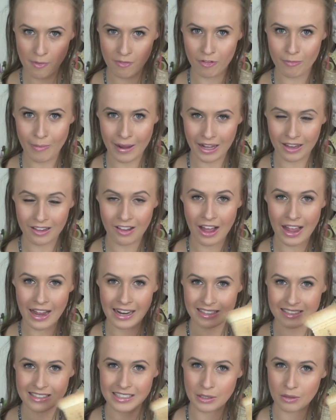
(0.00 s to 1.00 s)
it for my
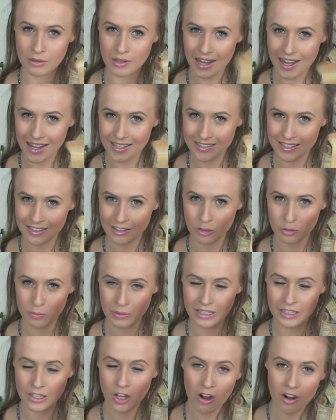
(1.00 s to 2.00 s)
clients it'll last a little
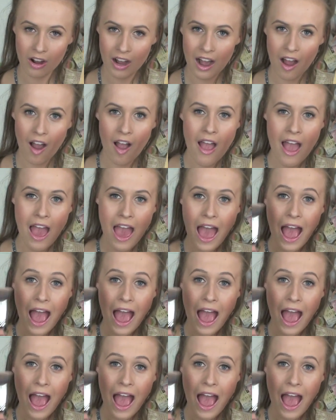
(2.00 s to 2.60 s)
bit longer and